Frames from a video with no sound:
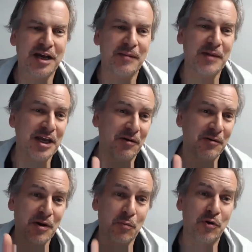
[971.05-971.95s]
about,
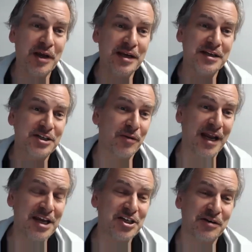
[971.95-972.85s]

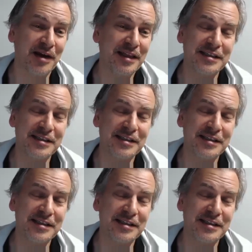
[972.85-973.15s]
predetermination, right?